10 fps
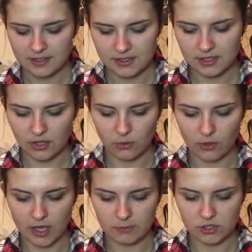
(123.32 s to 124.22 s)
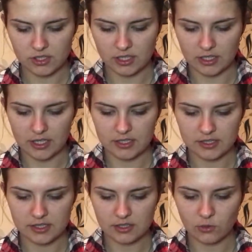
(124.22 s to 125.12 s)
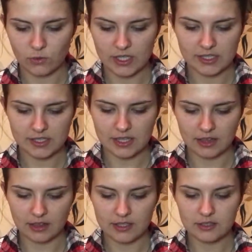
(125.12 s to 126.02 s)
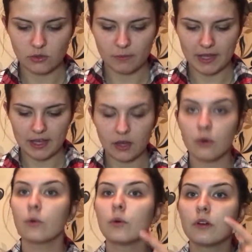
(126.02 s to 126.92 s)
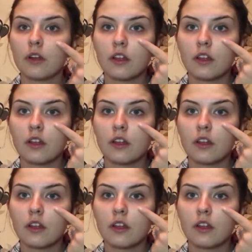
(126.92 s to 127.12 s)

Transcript: So I'm just gonna squeeze a little bit out,